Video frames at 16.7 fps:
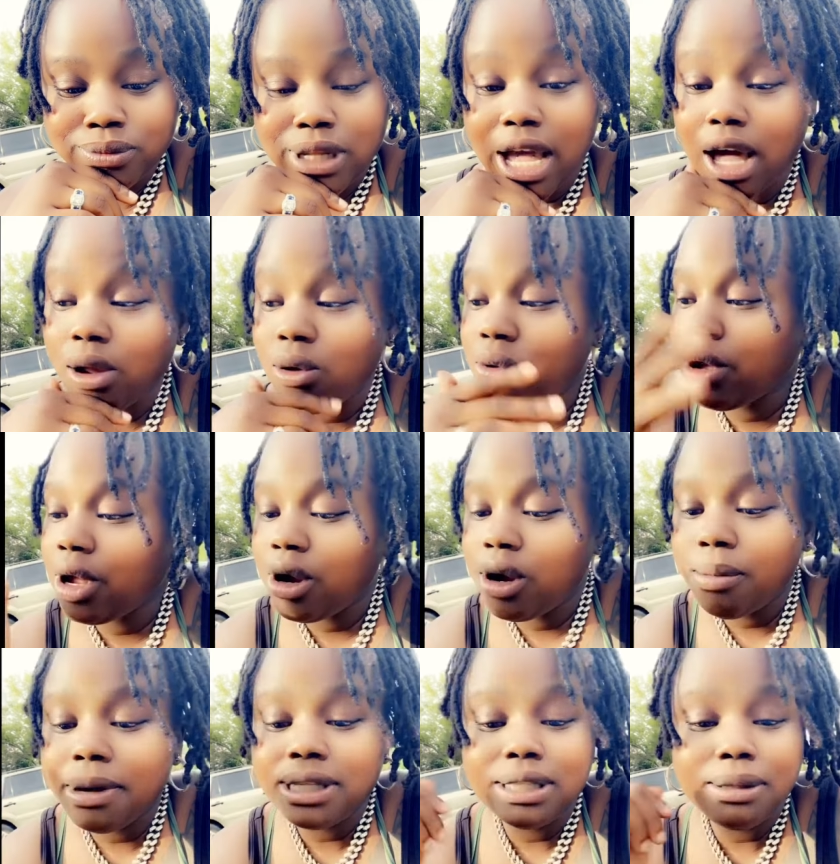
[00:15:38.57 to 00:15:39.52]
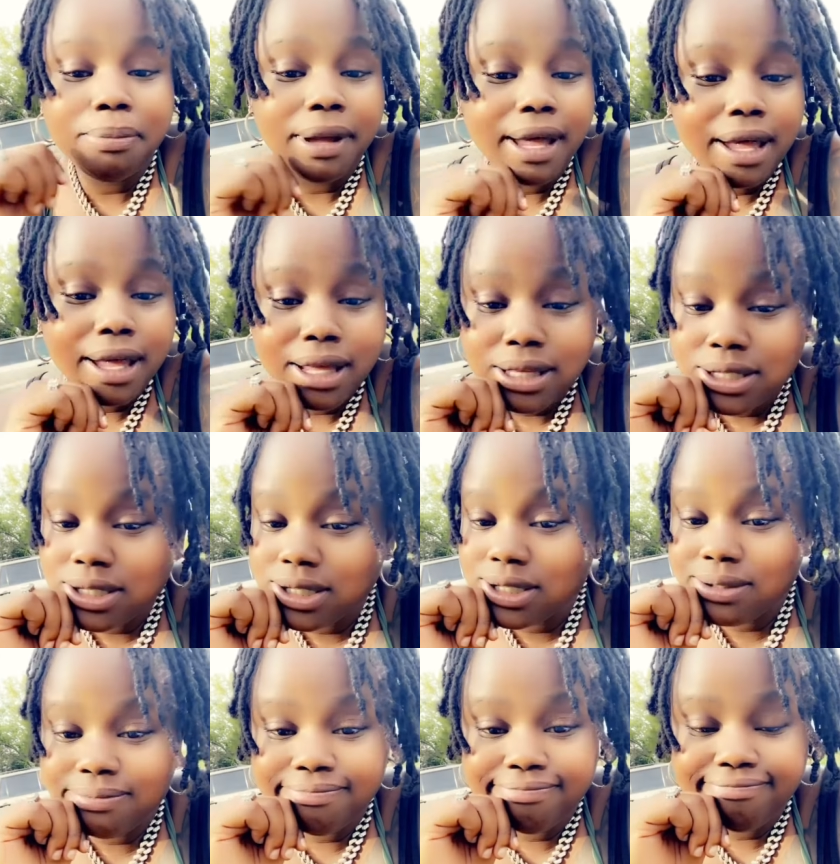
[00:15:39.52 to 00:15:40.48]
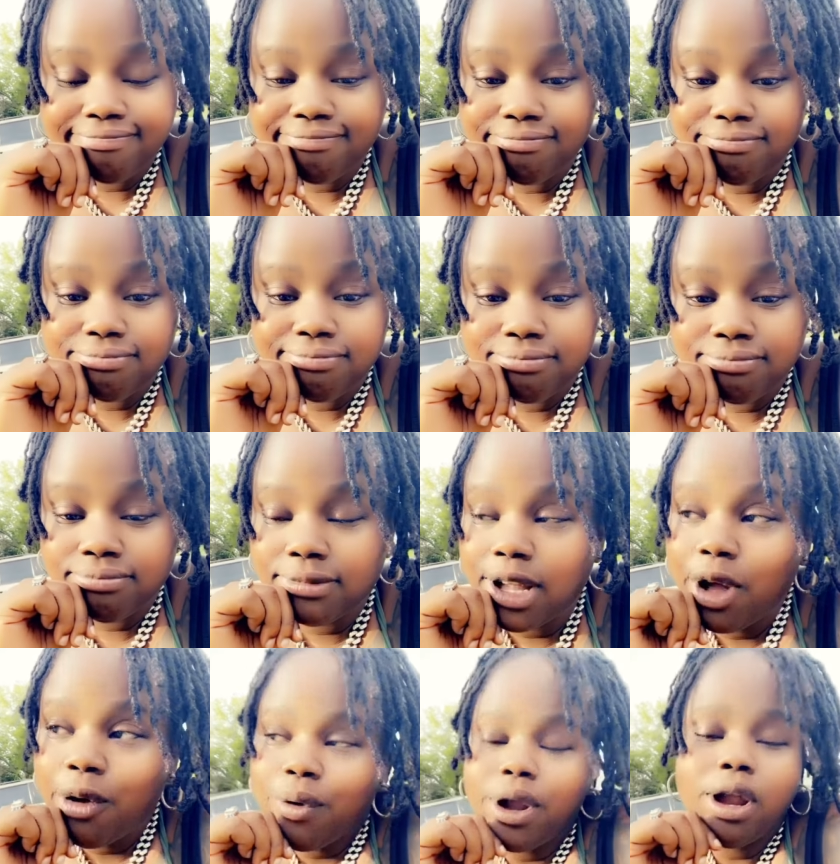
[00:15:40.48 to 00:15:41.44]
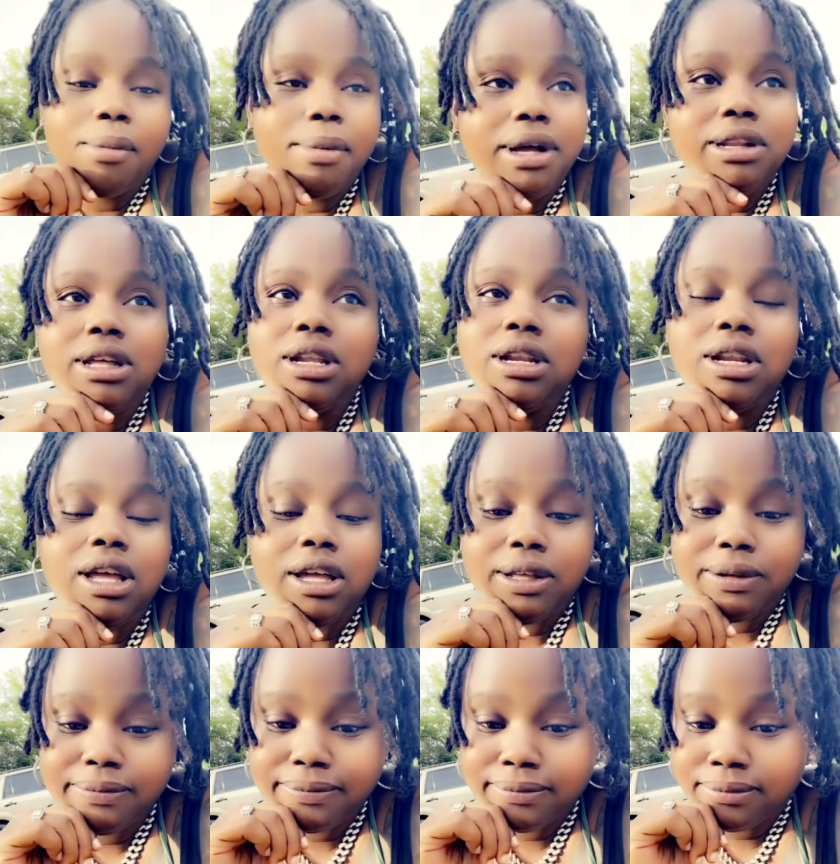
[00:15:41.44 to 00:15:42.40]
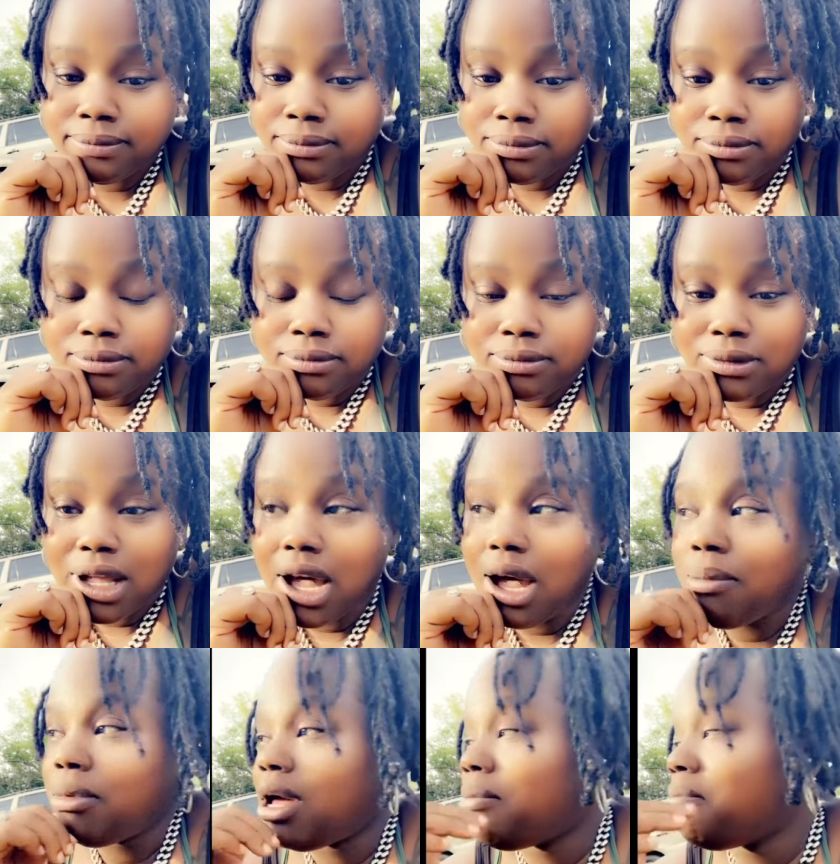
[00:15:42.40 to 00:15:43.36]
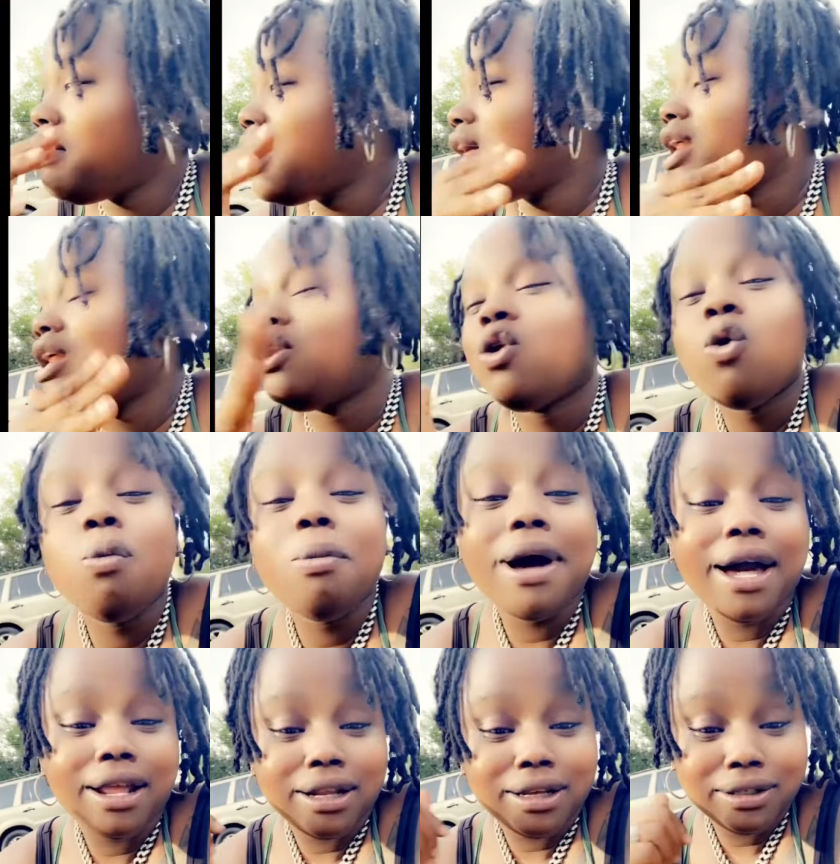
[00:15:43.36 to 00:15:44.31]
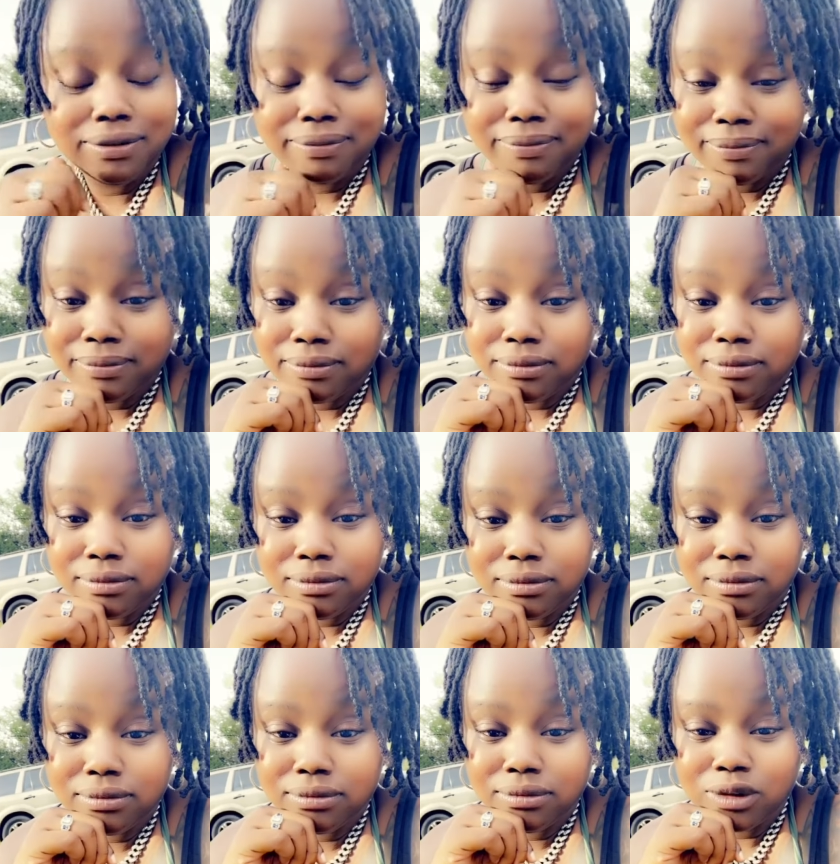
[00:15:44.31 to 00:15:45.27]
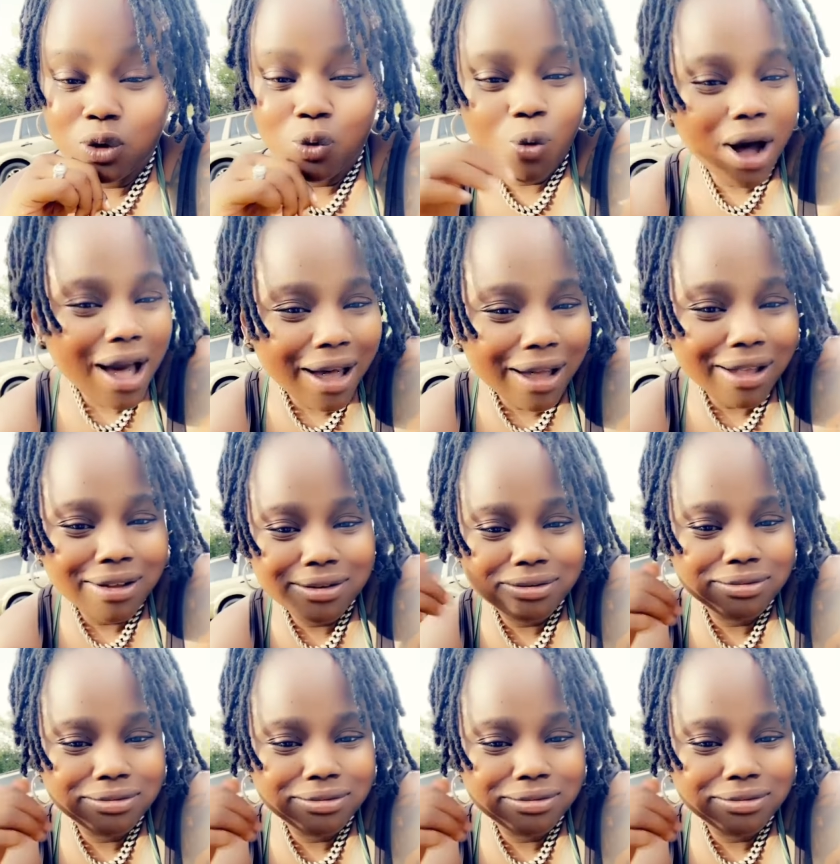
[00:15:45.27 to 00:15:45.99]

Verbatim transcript: I don't care about the past. I don't care about none of that. I'm not mad at nobody. Why?